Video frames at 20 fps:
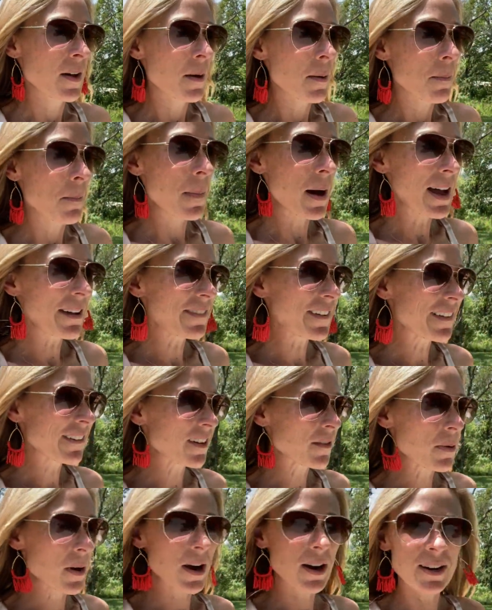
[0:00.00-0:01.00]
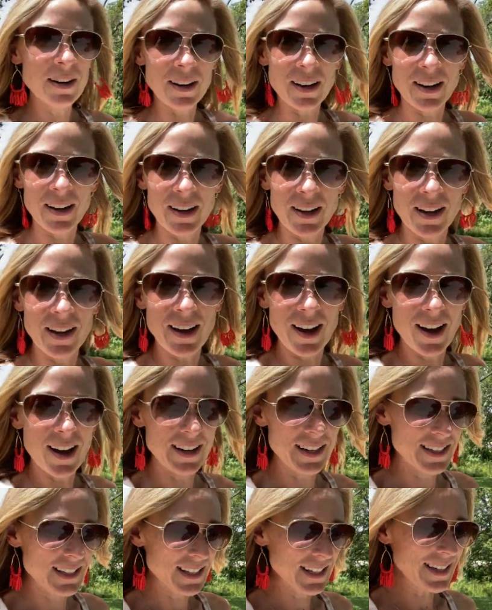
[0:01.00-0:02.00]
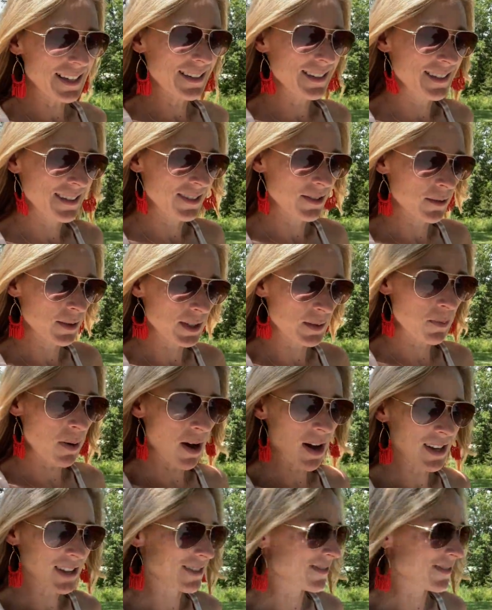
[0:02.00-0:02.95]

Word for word: My favorite part, honestly, was Pa's